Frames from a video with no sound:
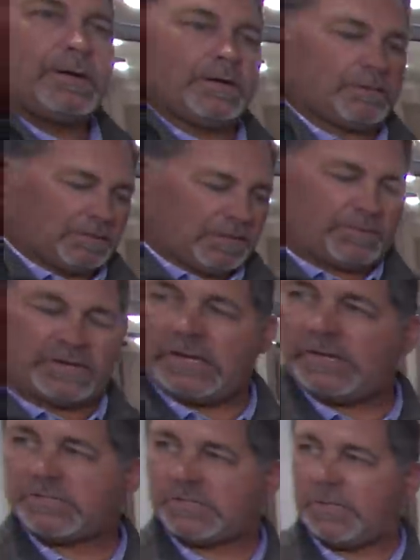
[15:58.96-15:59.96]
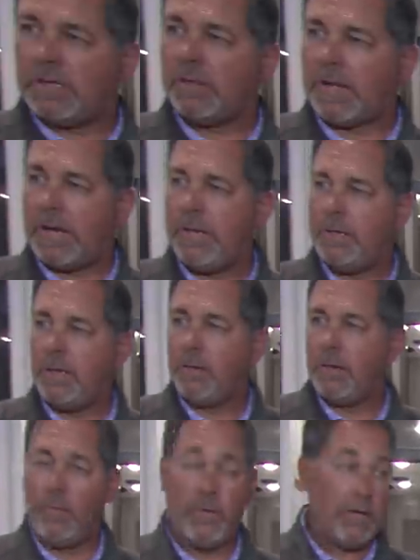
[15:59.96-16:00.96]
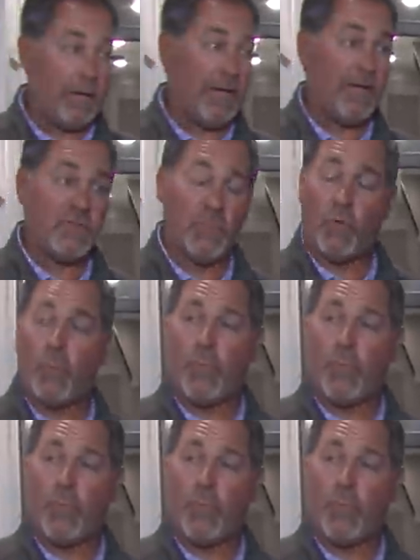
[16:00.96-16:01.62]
it eliminates the light. It elimin it gives you more